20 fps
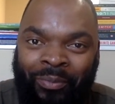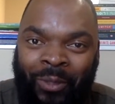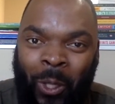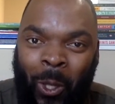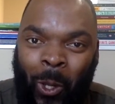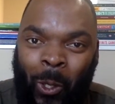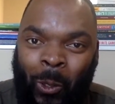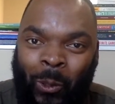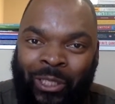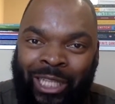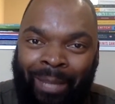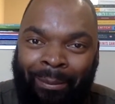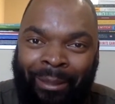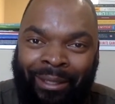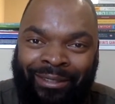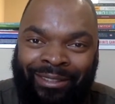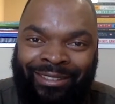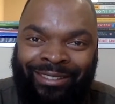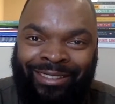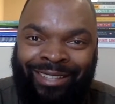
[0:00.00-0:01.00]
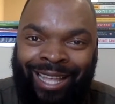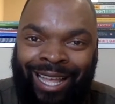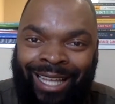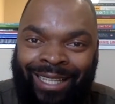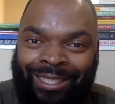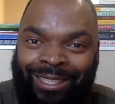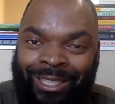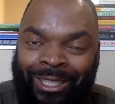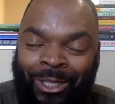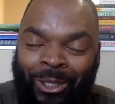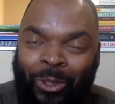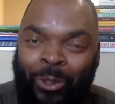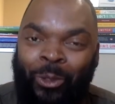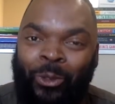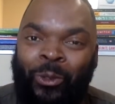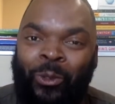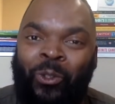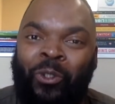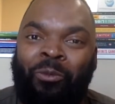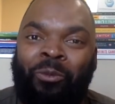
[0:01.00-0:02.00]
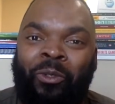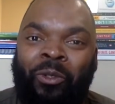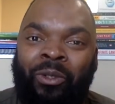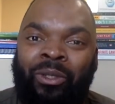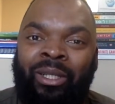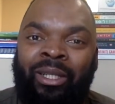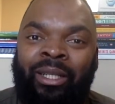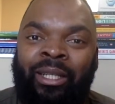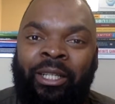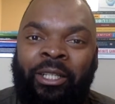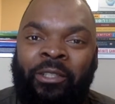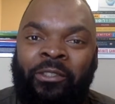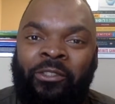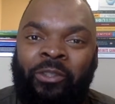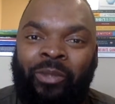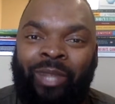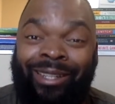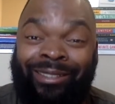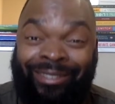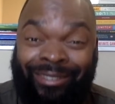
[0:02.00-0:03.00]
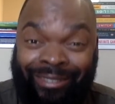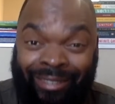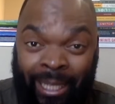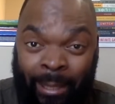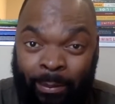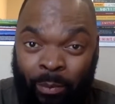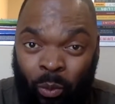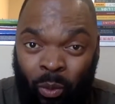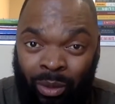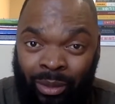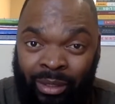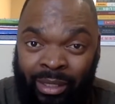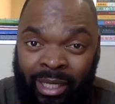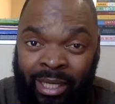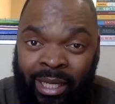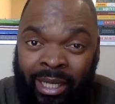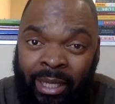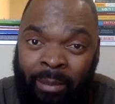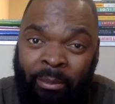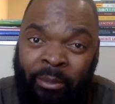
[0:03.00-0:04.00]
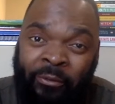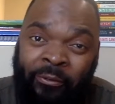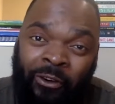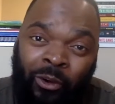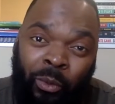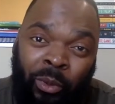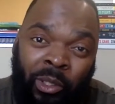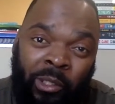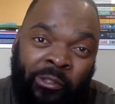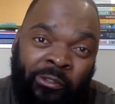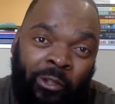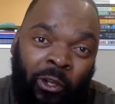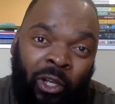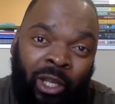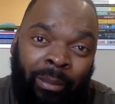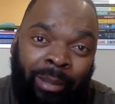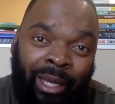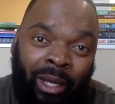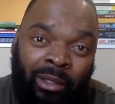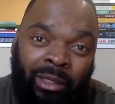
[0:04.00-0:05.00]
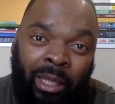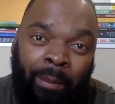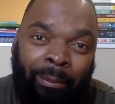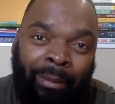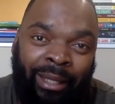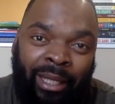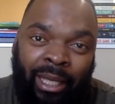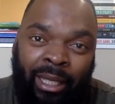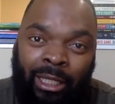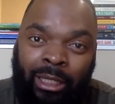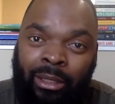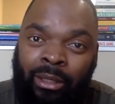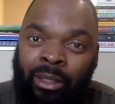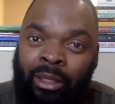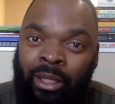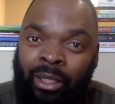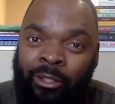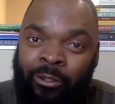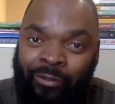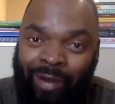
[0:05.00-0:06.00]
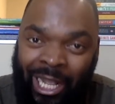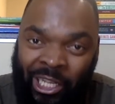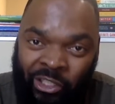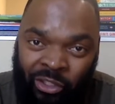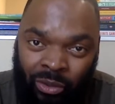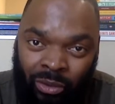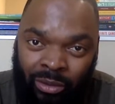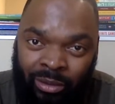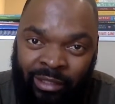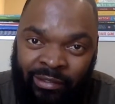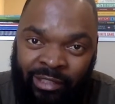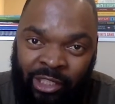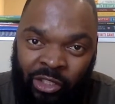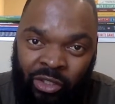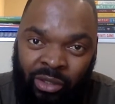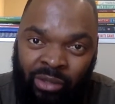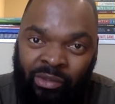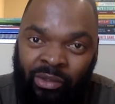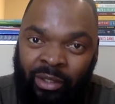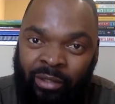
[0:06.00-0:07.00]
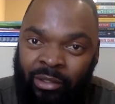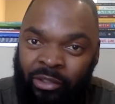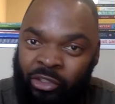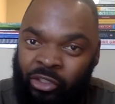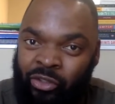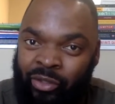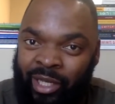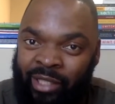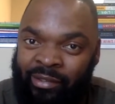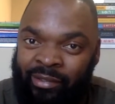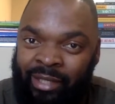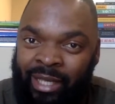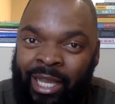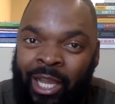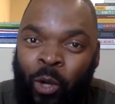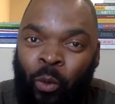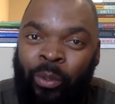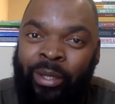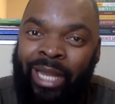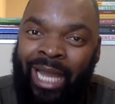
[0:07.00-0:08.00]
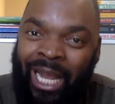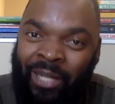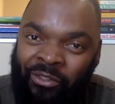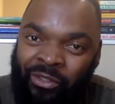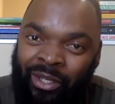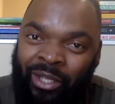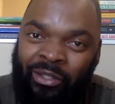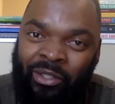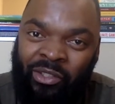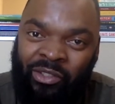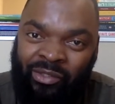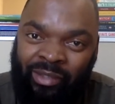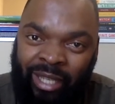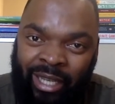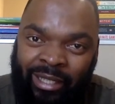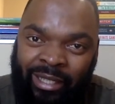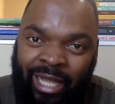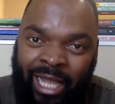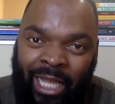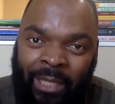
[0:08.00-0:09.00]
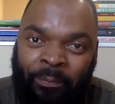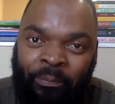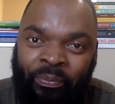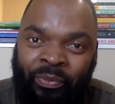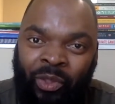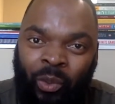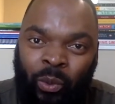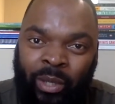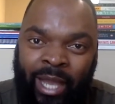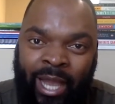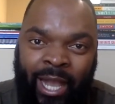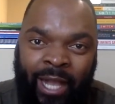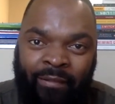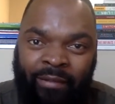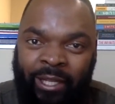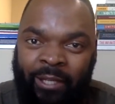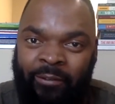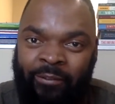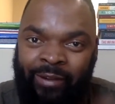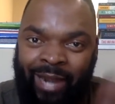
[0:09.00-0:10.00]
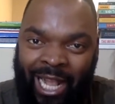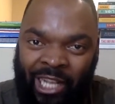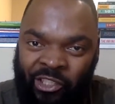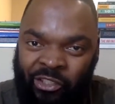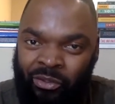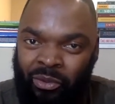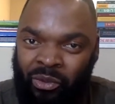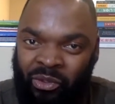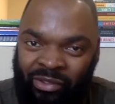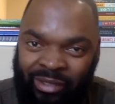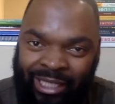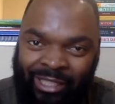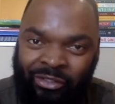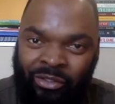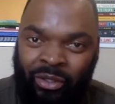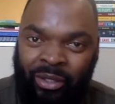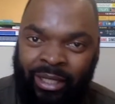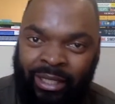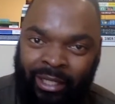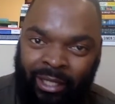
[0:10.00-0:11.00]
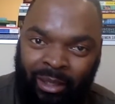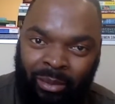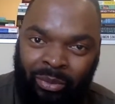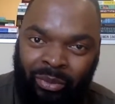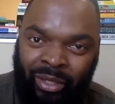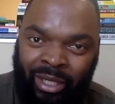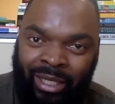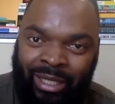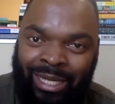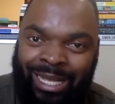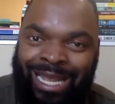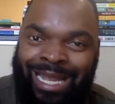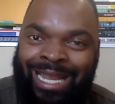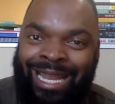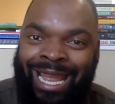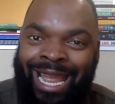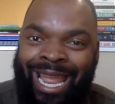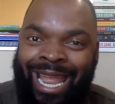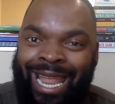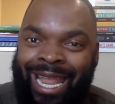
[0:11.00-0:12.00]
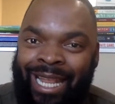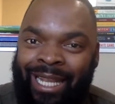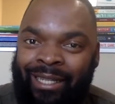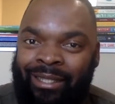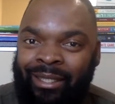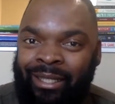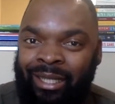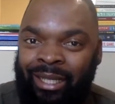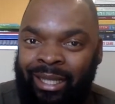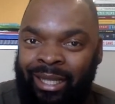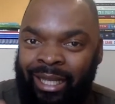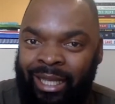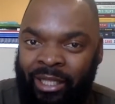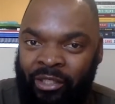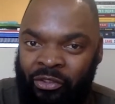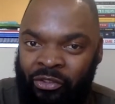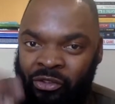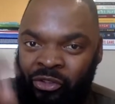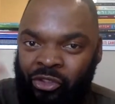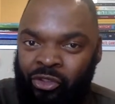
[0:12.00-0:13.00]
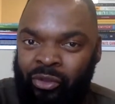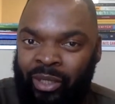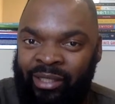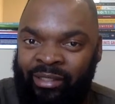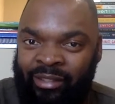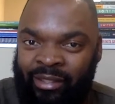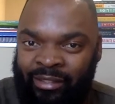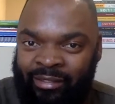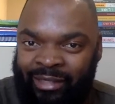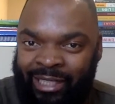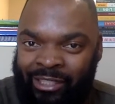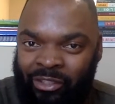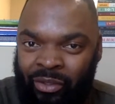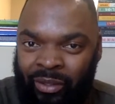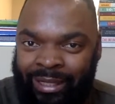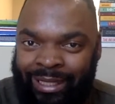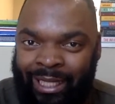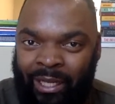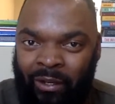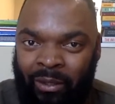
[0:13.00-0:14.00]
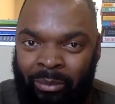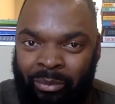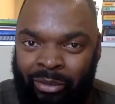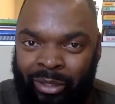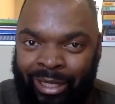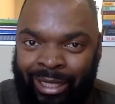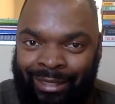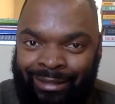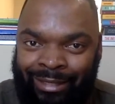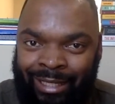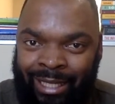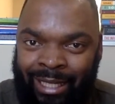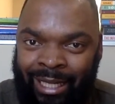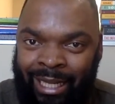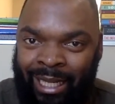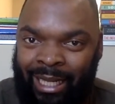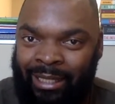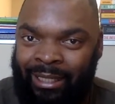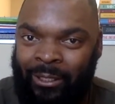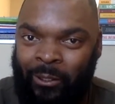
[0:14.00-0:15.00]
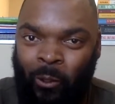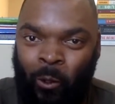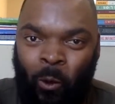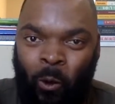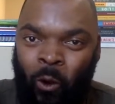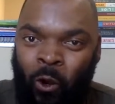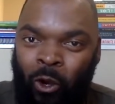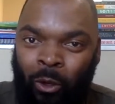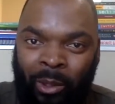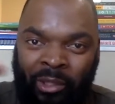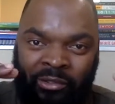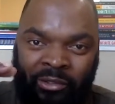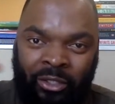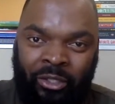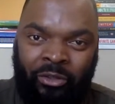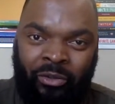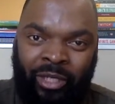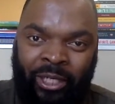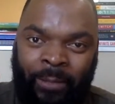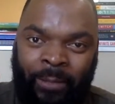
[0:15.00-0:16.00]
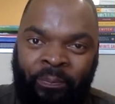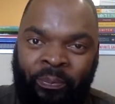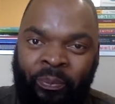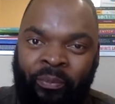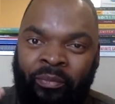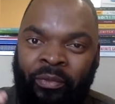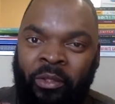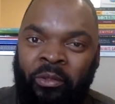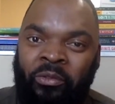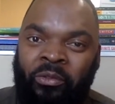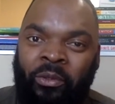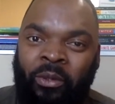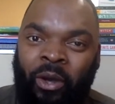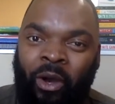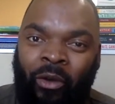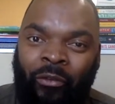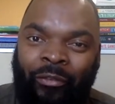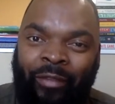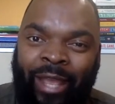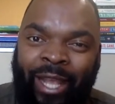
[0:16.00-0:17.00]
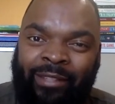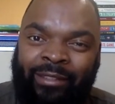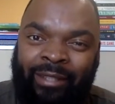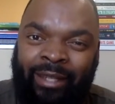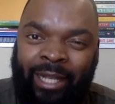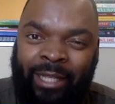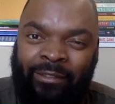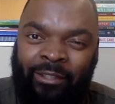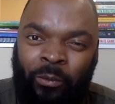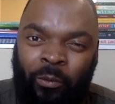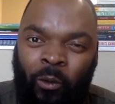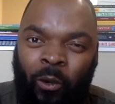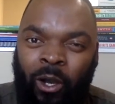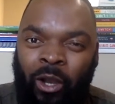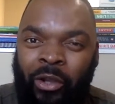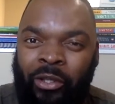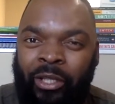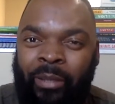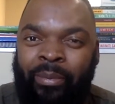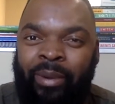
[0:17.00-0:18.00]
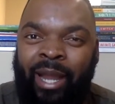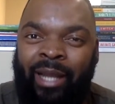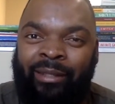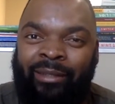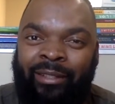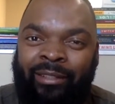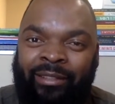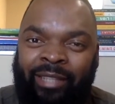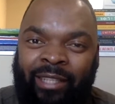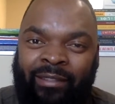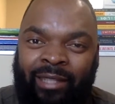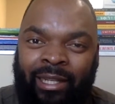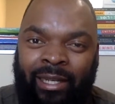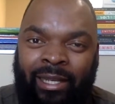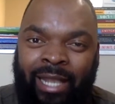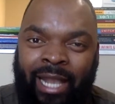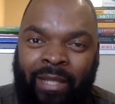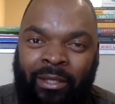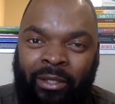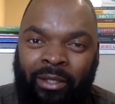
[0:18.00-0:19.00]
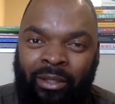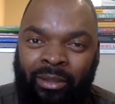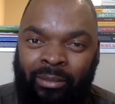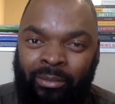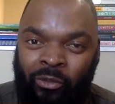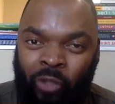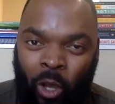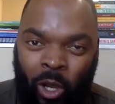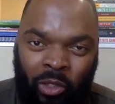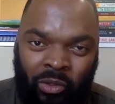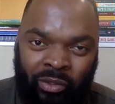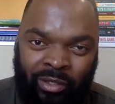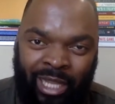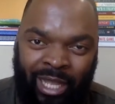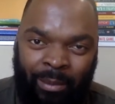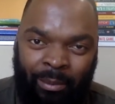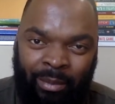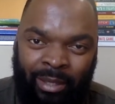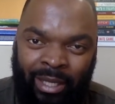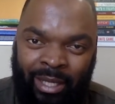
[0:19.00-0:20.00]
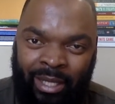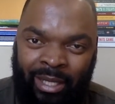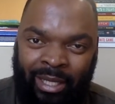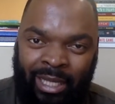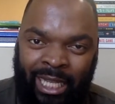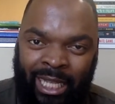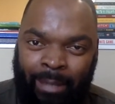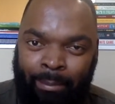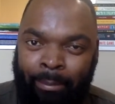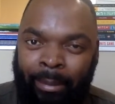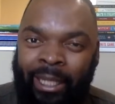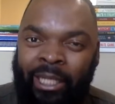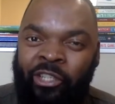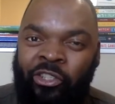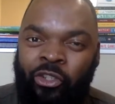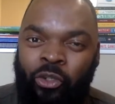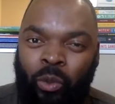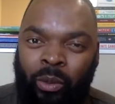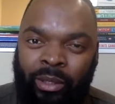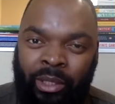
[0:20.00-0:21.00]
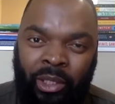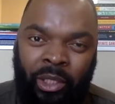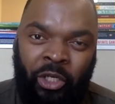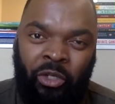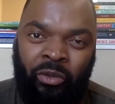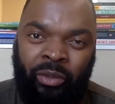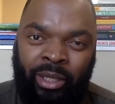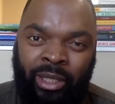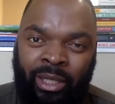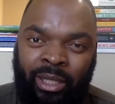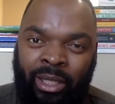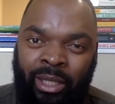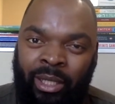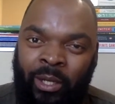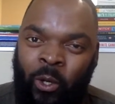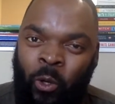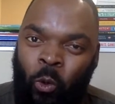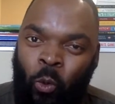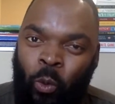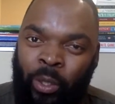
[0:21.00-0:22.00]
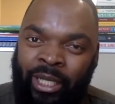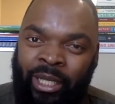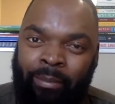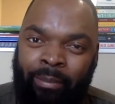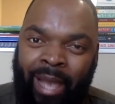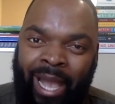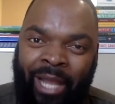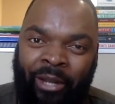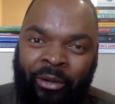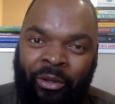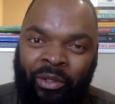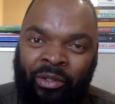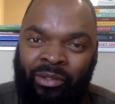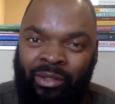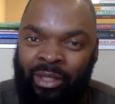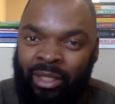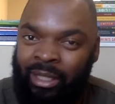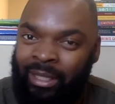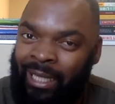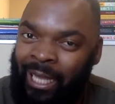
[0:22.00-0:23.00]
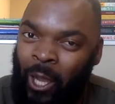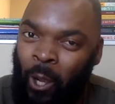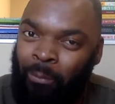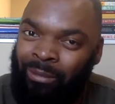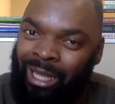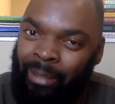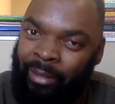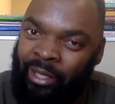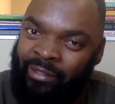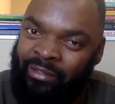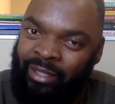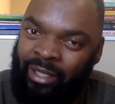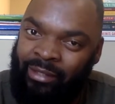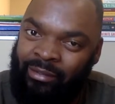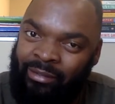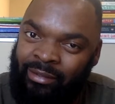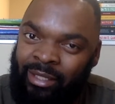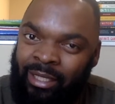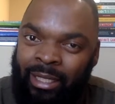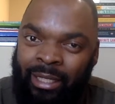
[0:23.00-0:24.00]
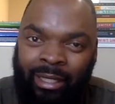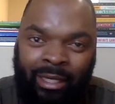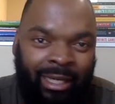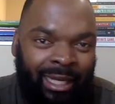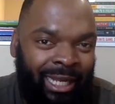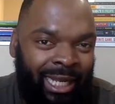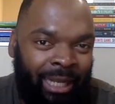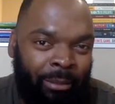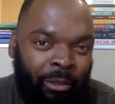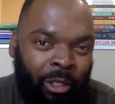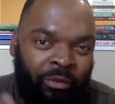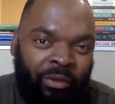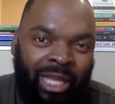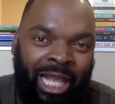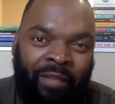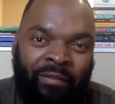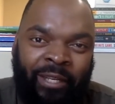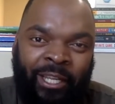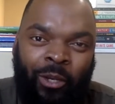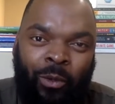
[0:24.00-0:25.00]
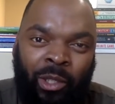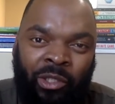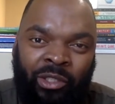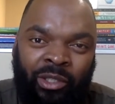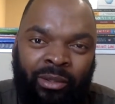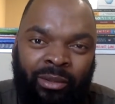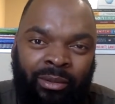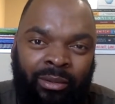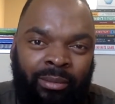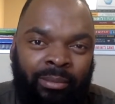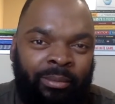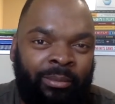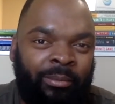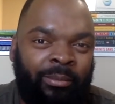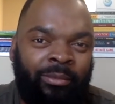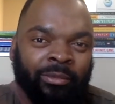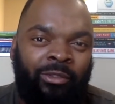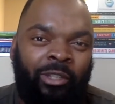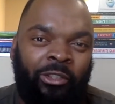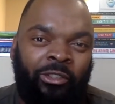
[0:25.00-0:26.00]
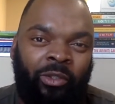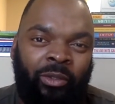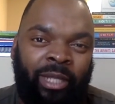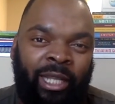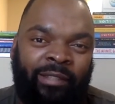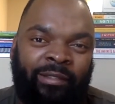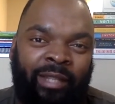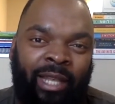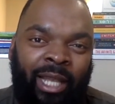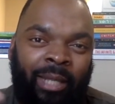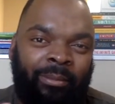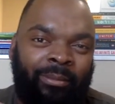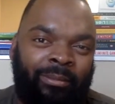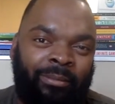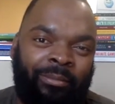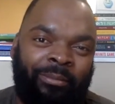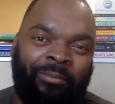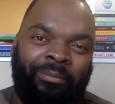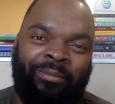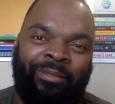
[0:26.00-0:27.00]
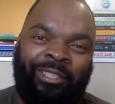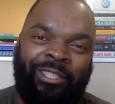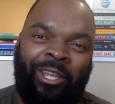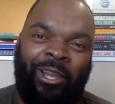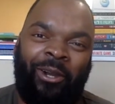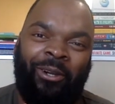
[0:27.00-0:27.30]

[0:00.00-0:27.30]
All that means is that you're normal. So that's step one. Before we can talk about making rational decisions under stress, we have to understand that we have a rational center in our brain and a stress center in our brain, and they don't always agree. So on next lesson, we're all going to practice exactly how to talk to them and make sure they agree when it matters. I hope that makes sense. Let me know if you have any questions. Talk to you next time. Yo.